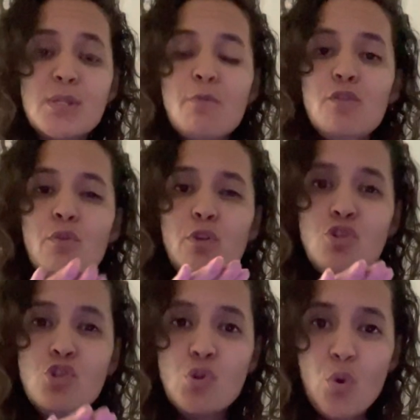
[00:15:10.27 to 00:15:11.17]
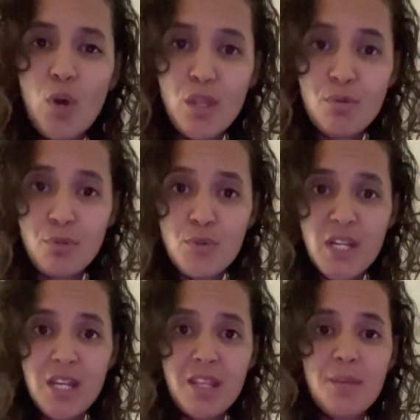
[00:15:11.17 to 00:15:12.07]
Some of you enjoy the
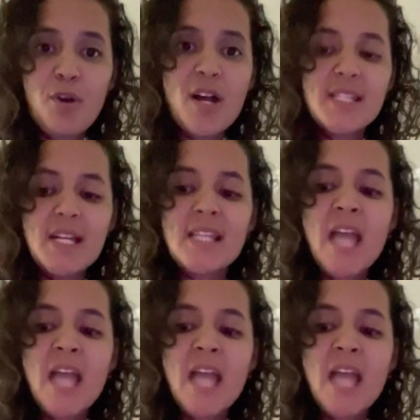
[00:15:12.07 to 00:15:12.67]
routine in the process.